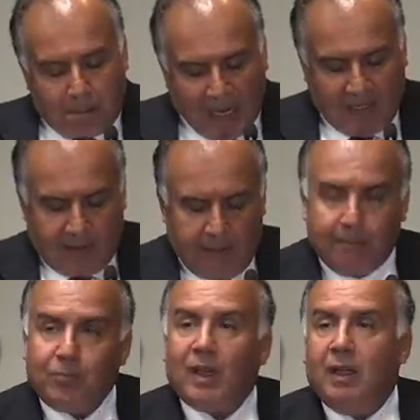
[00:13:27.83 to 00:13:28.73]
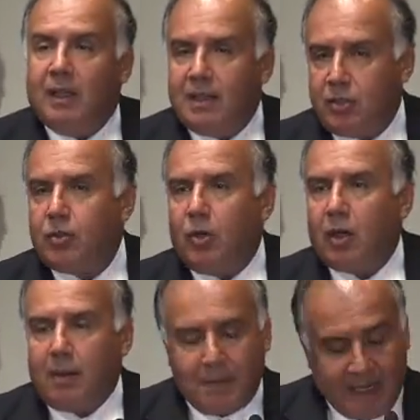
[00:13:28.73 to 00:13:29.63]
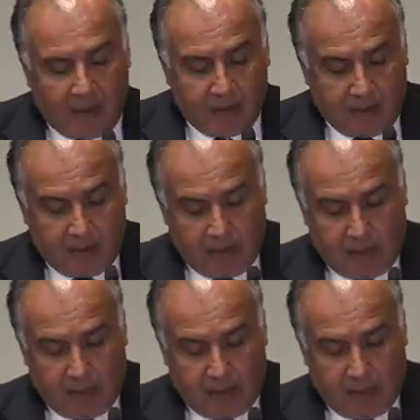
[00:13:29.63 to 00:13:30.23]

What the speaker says: But let's talk about